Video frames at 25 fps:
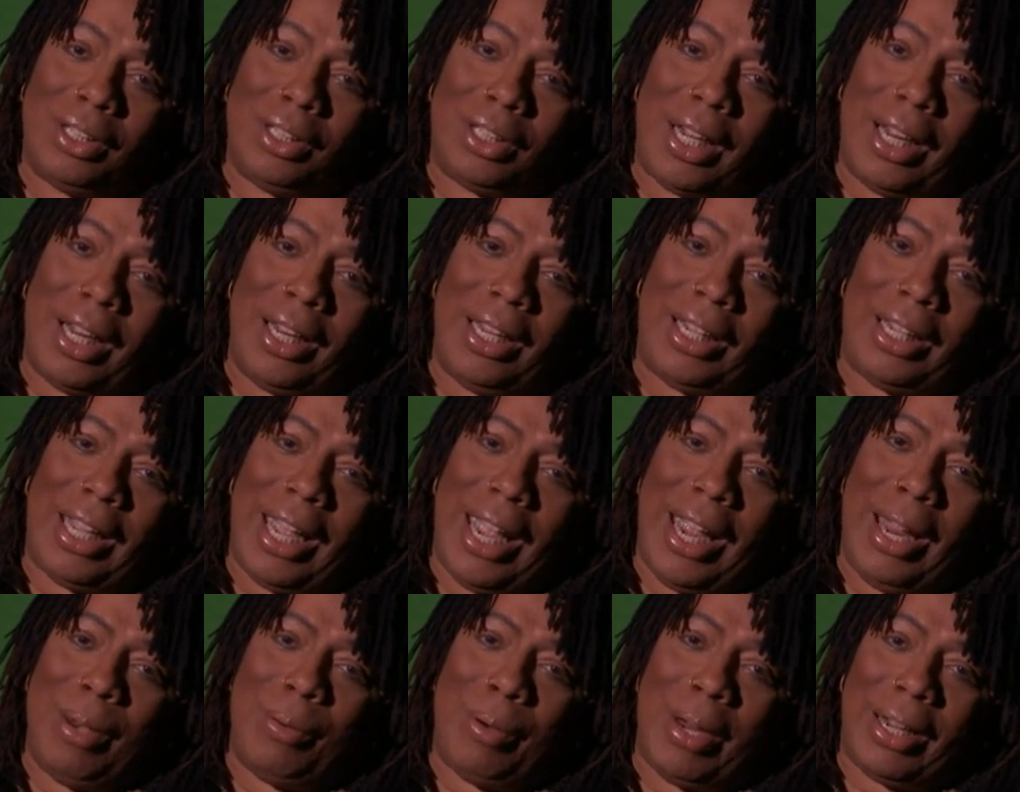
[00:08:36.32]
Charlie
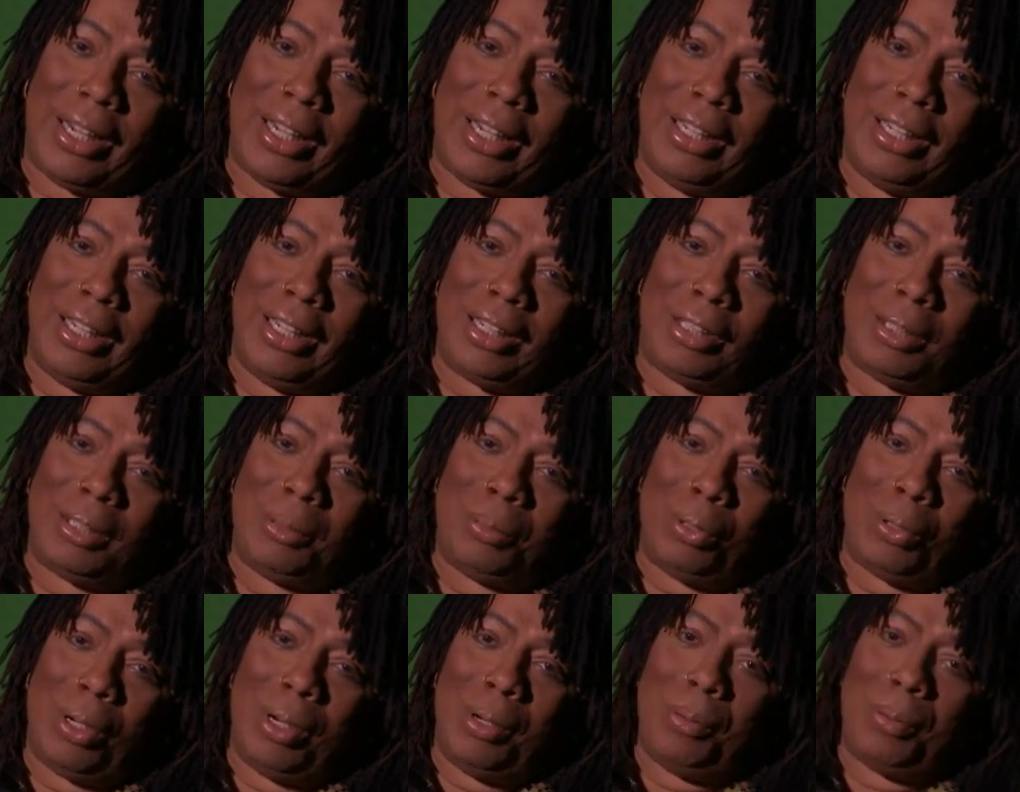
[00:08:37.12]
gained
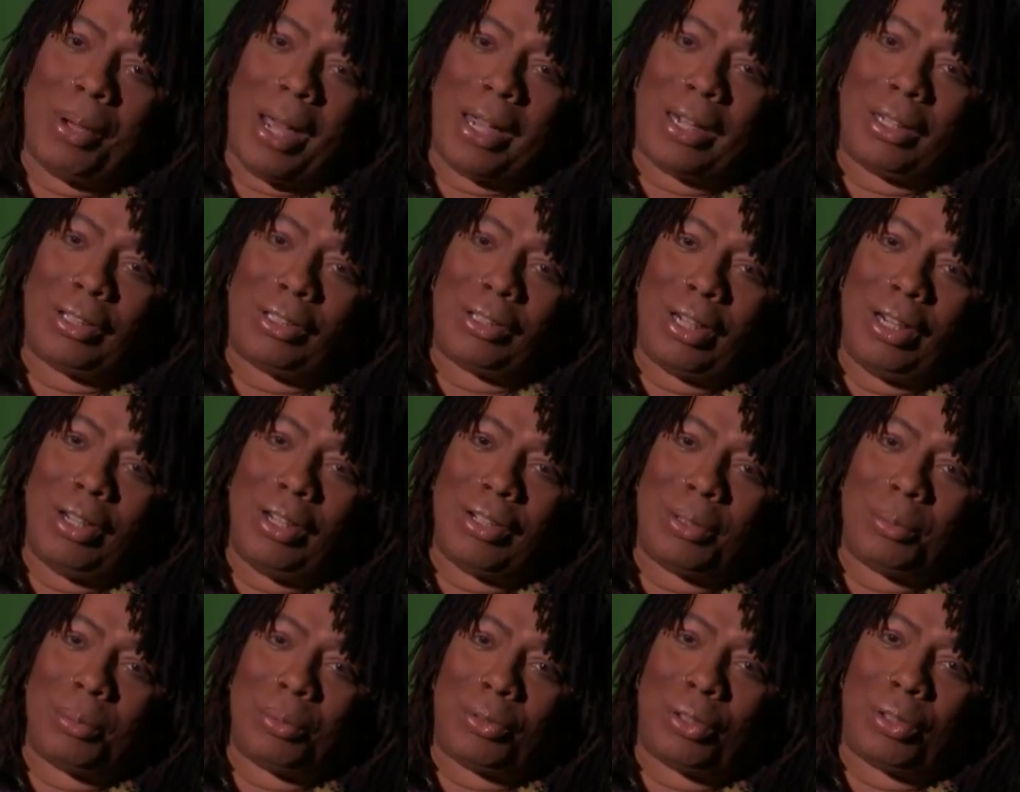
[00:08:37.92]
recognition. Boy, I can tell
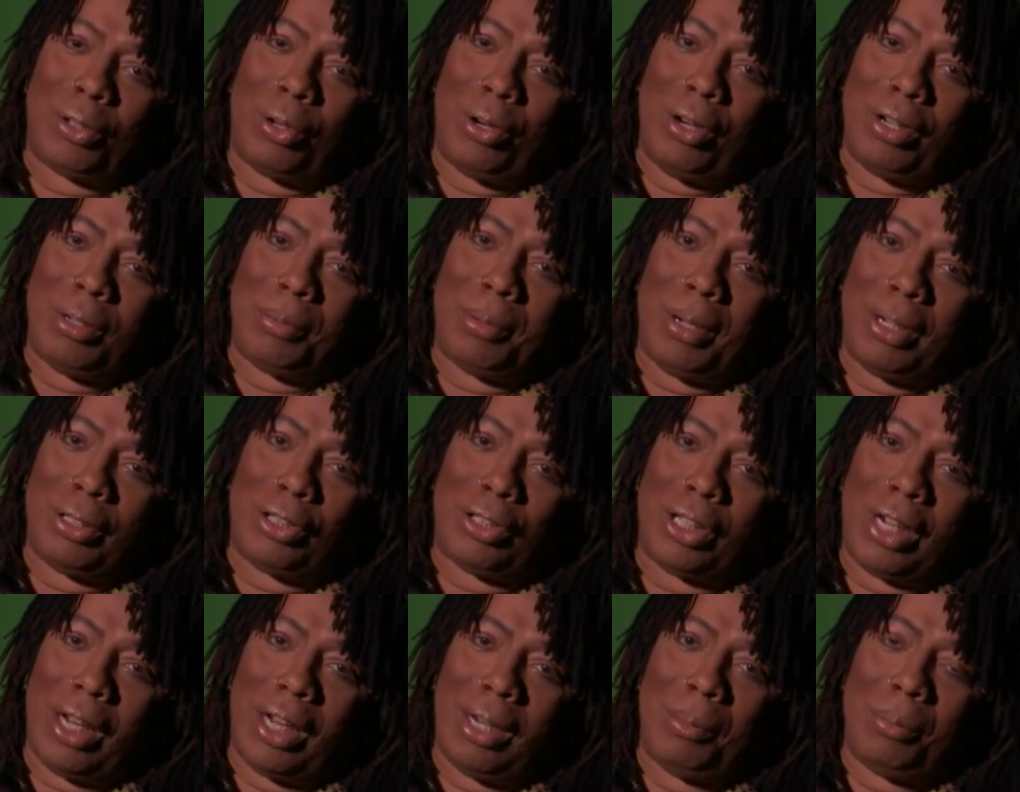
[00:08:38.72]
you some stories
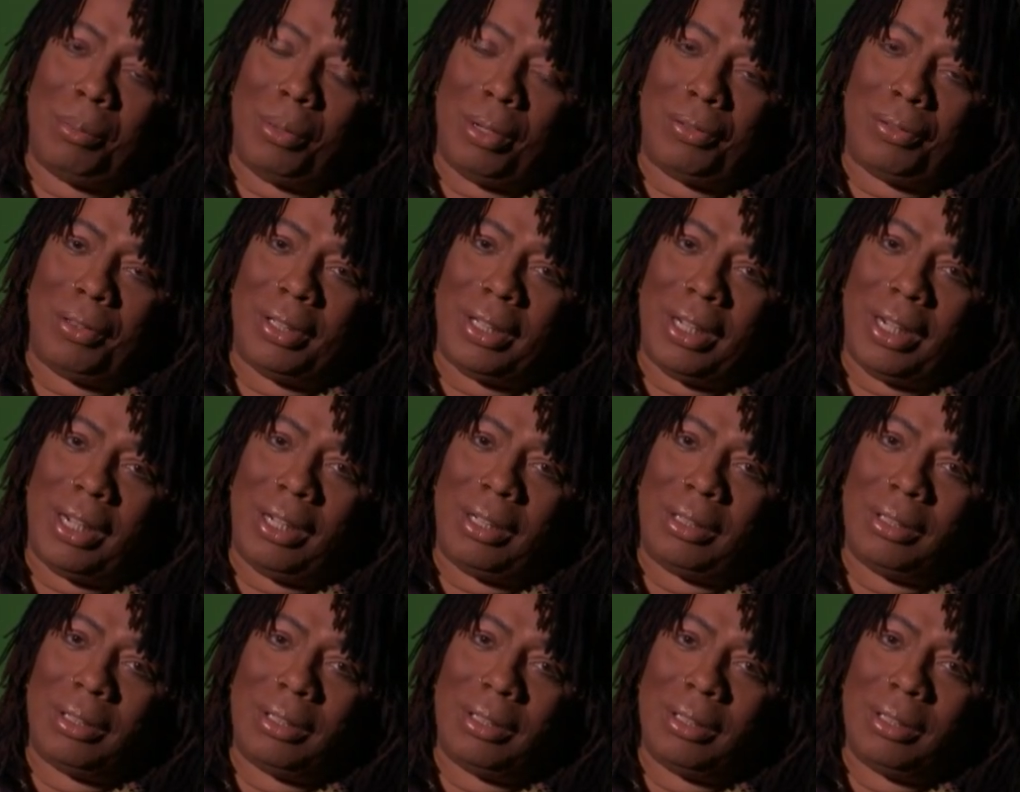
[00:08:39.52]
about Charlie Murphy
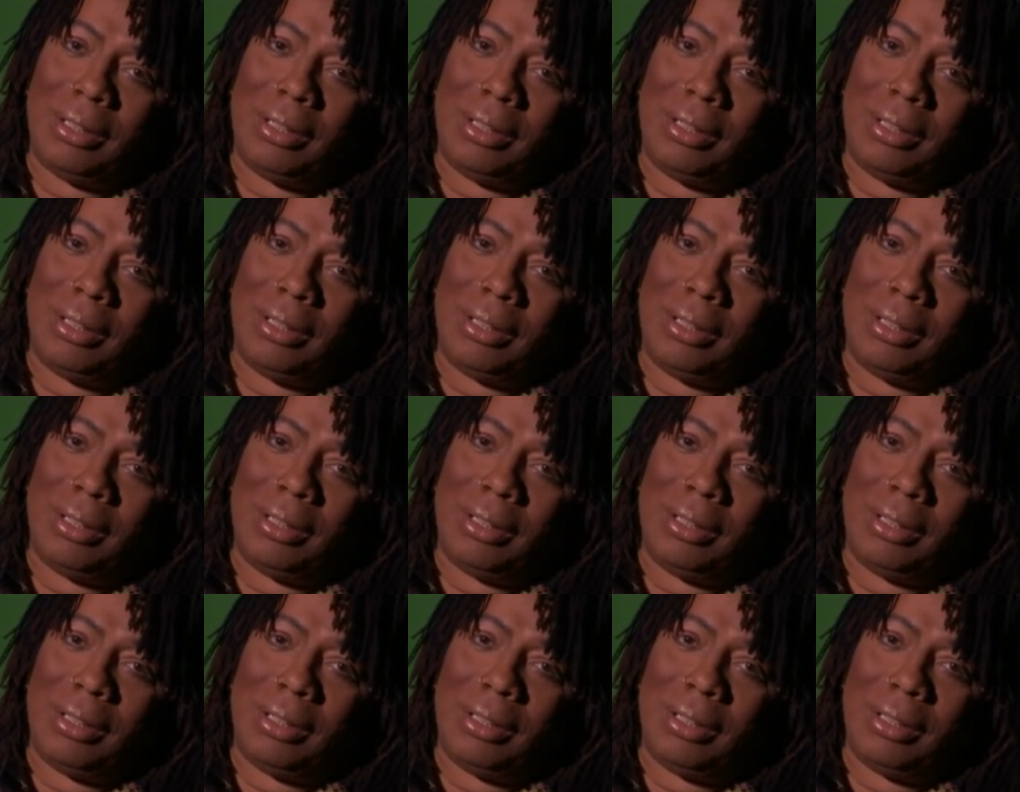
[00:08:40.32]
now.